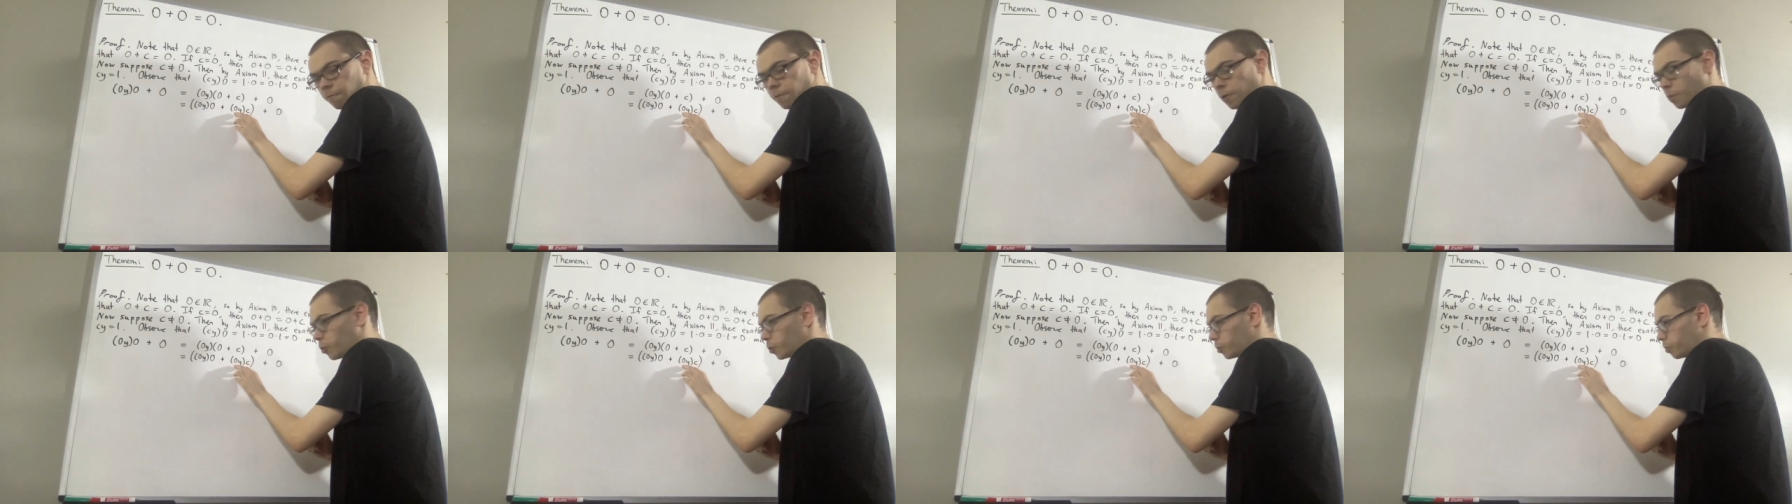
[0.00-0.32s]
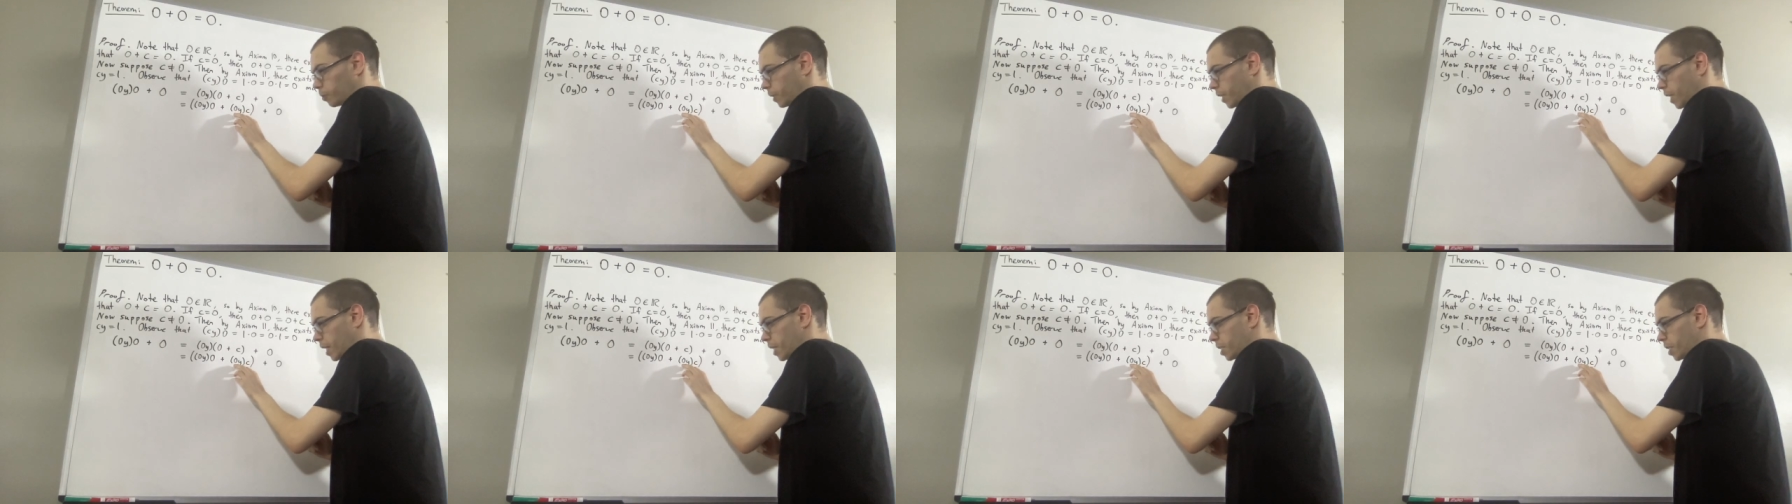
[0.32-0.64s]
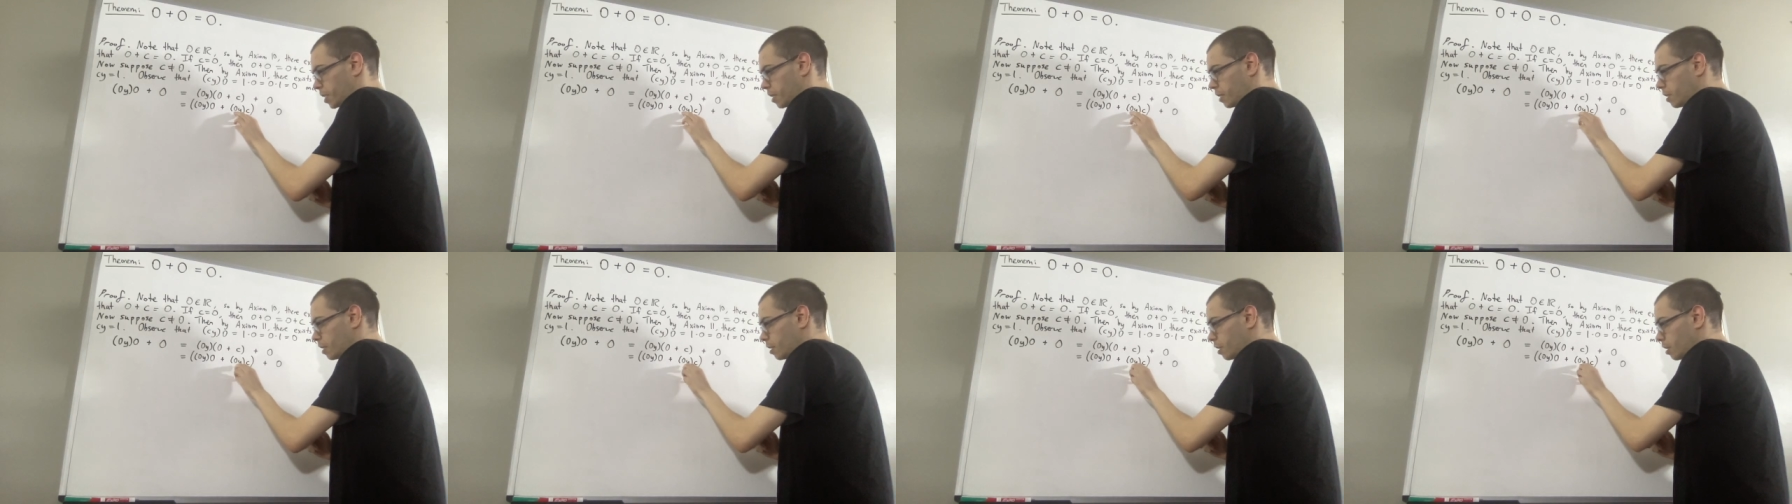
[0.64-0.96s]
for
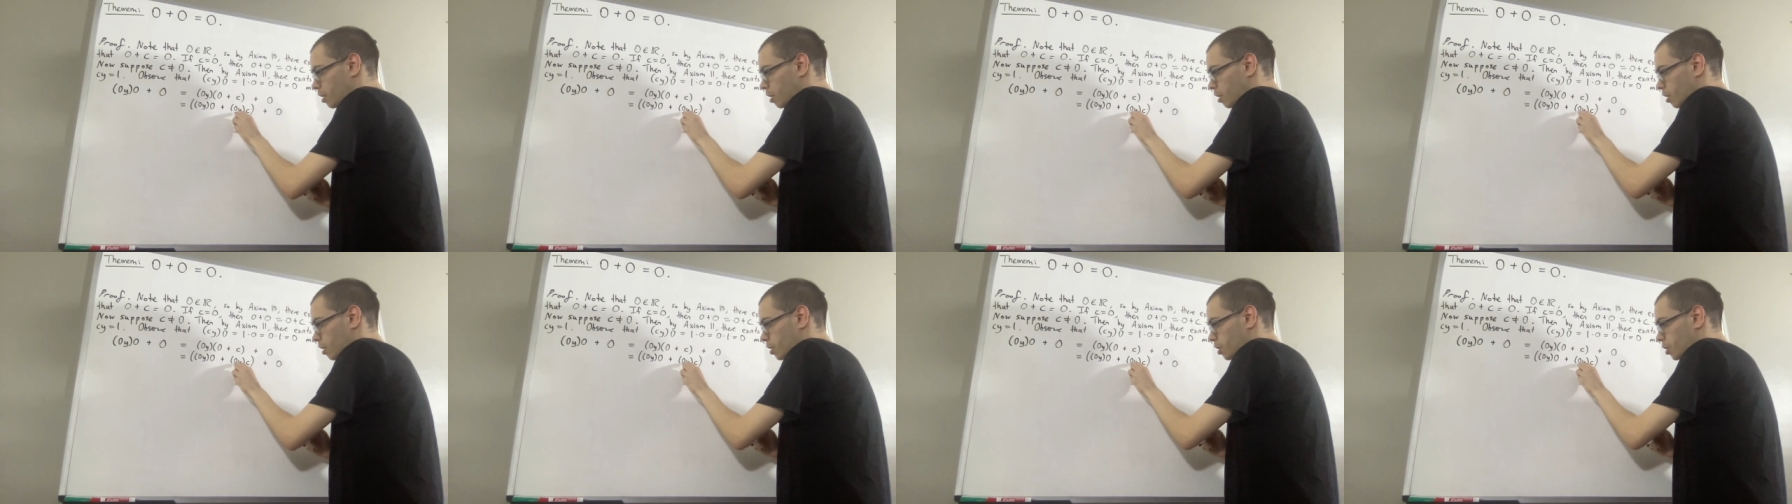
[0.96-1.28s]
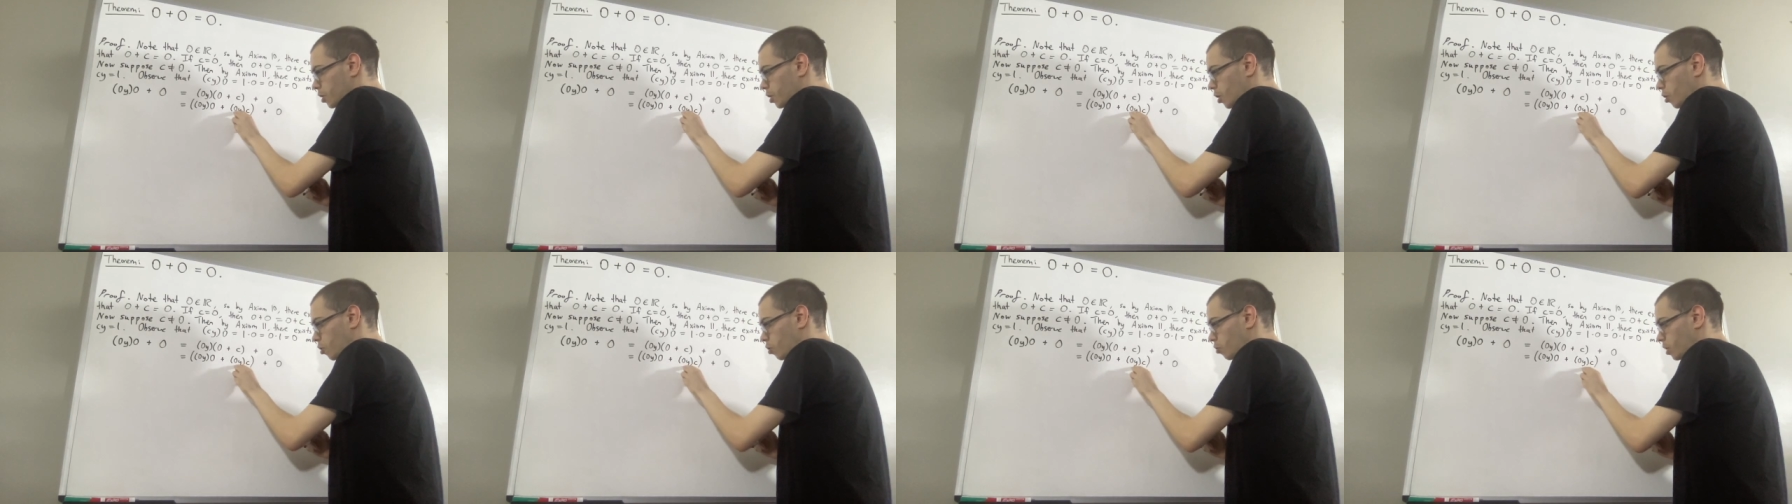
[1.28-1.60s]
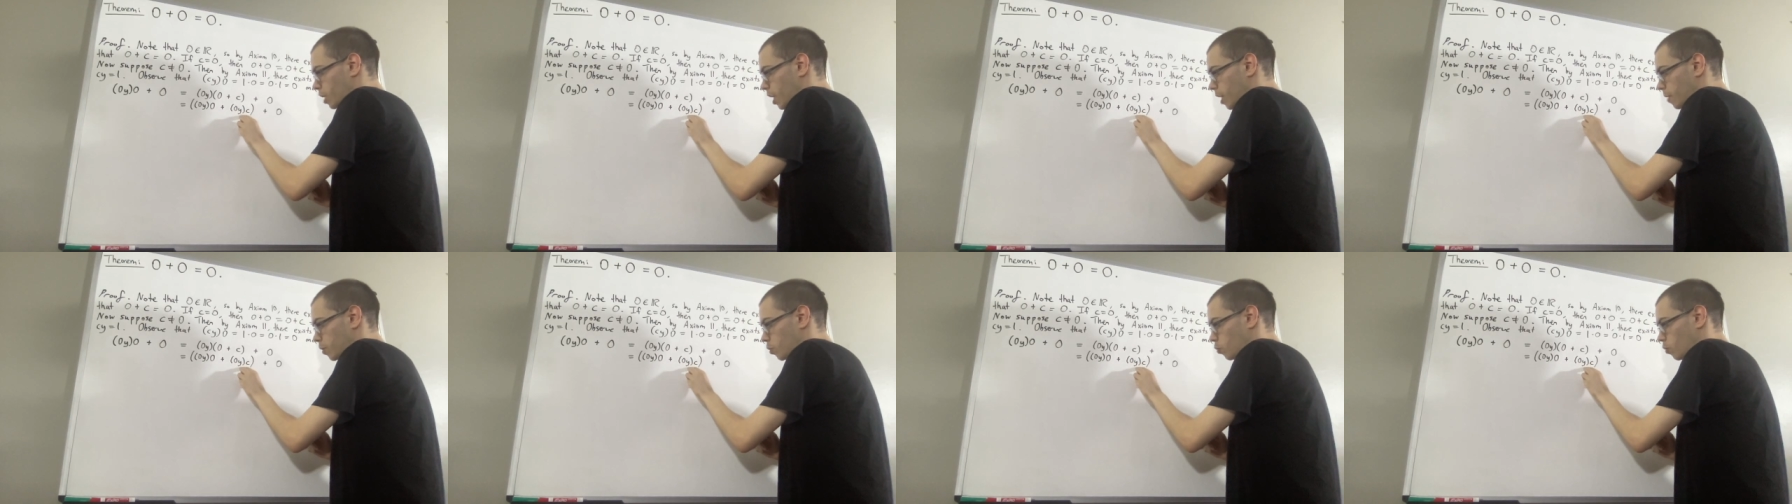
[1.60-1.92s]
multiplication, 0
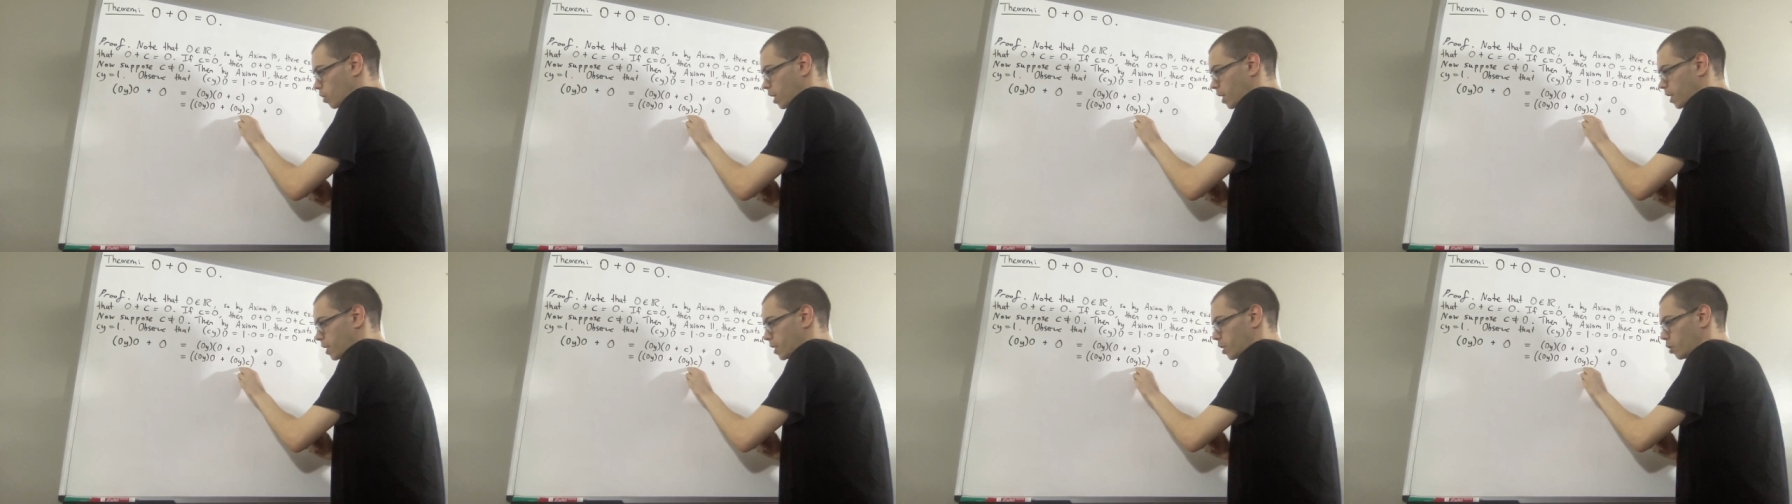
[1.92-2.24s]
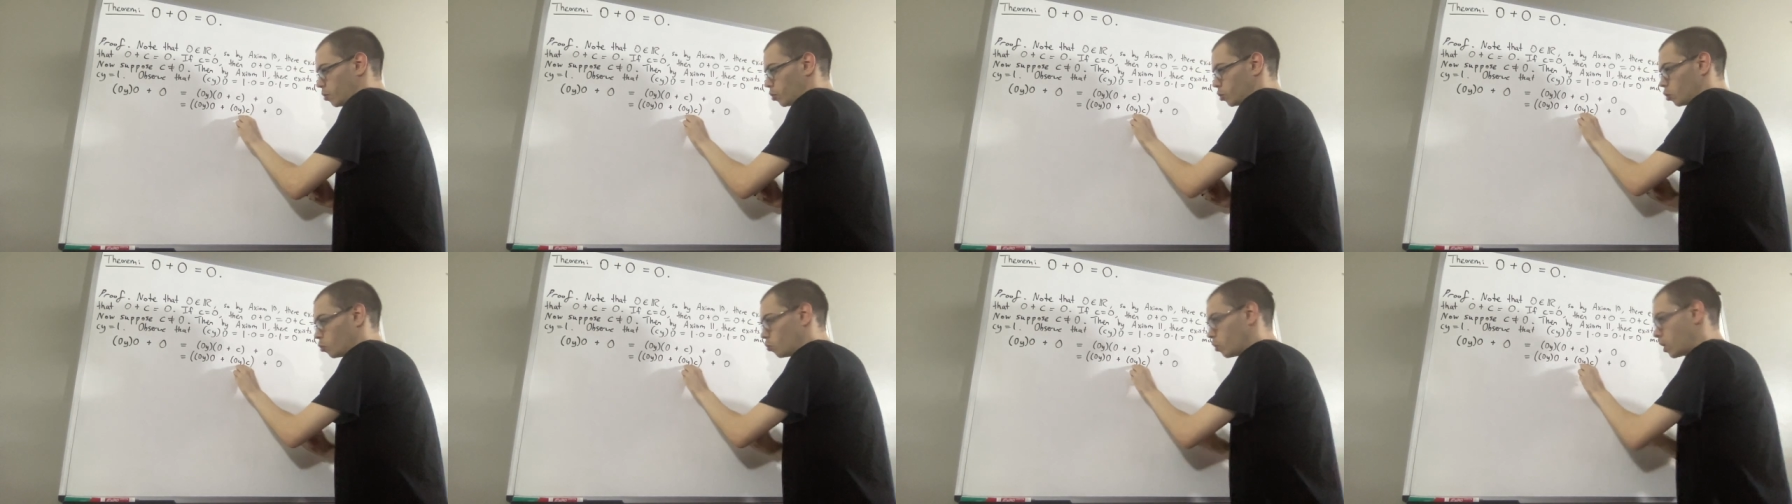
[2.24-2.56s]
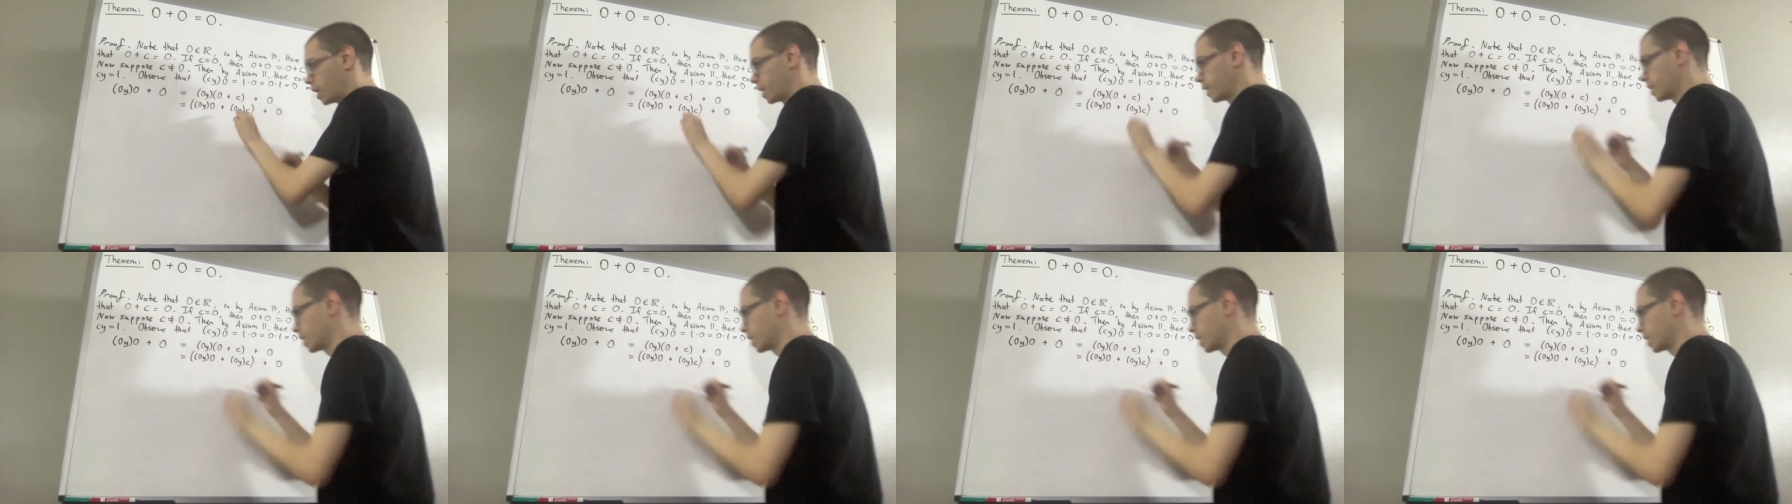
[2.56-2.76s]
times y is equal to y